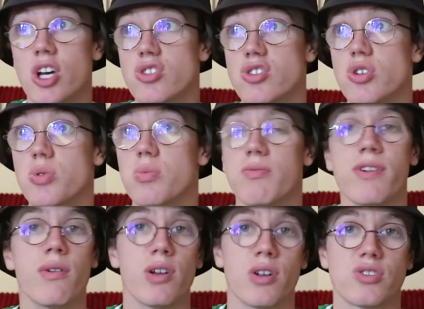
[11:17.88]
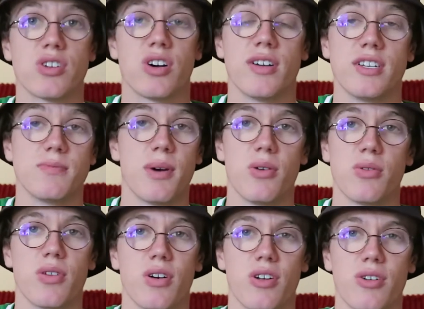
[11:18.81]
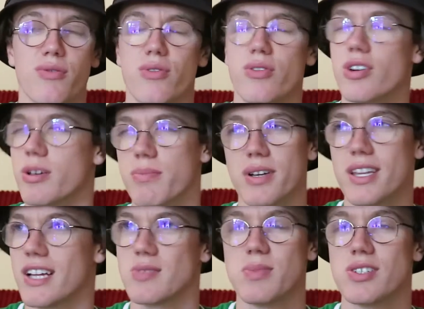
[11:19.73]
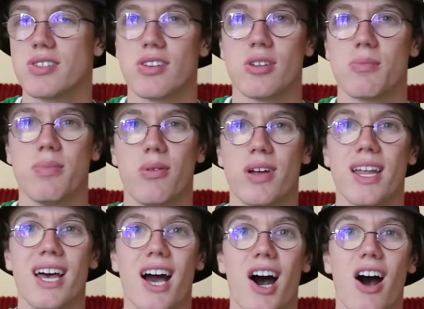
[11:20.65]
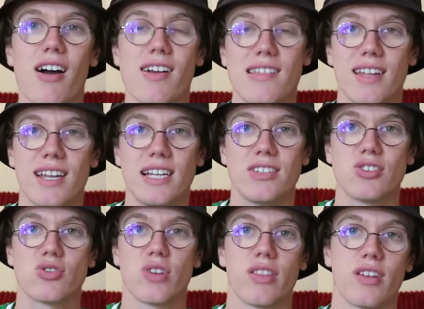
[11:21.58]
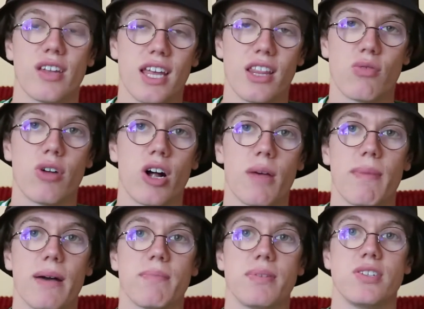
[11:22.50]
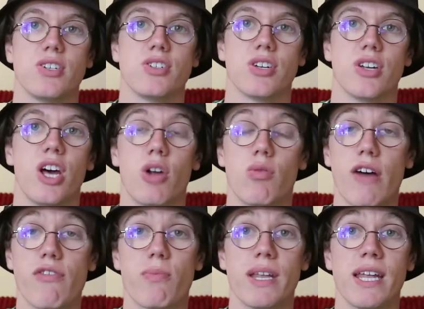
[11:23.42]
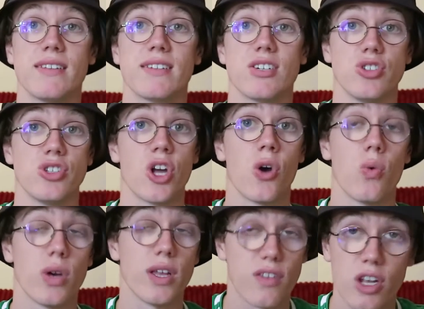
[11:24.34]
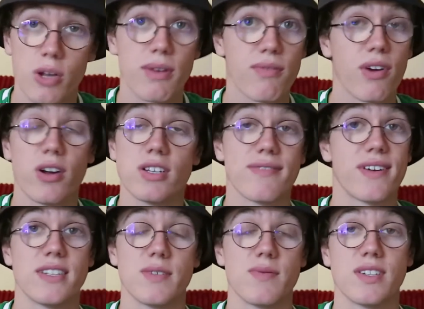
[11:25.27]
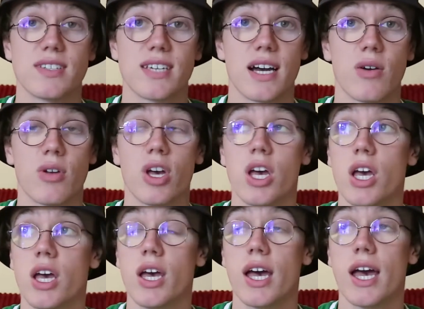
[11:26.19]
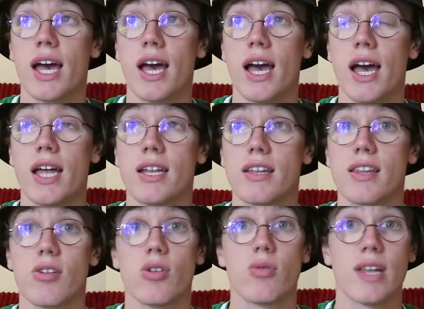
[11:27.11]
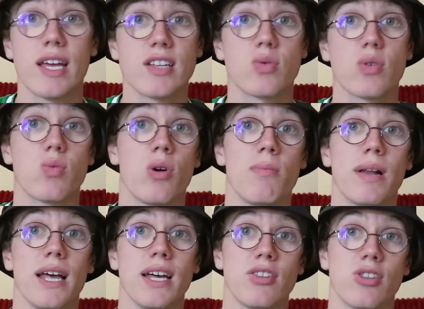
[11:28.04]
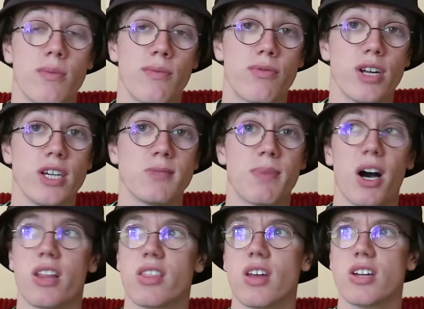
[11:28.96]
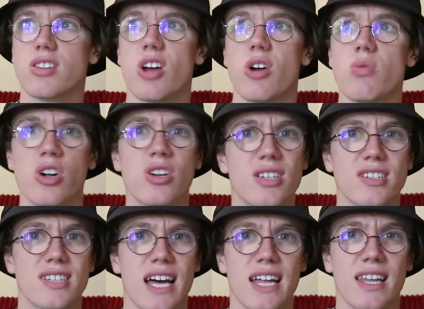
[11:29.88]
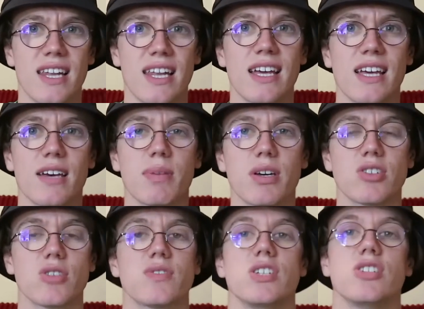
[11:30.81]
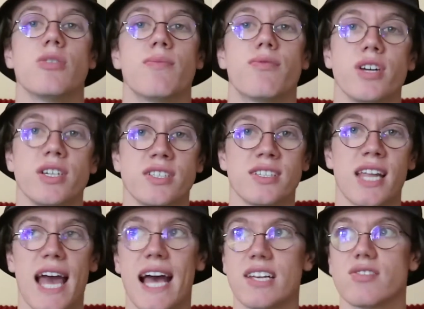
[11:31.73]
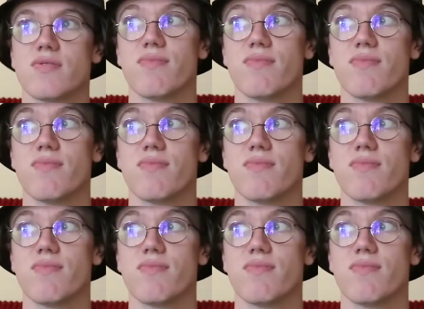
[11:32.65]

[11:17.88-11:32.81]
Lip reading: two very odd signings, both on a free, but that's beside the point. I think they need to strengthen in the right back position. Rafa Benitez, you know, it's going to be very defensively sound. And they're linked with one player, Dumfries, but I don't understand the link, because obviously Dumfries isn't as...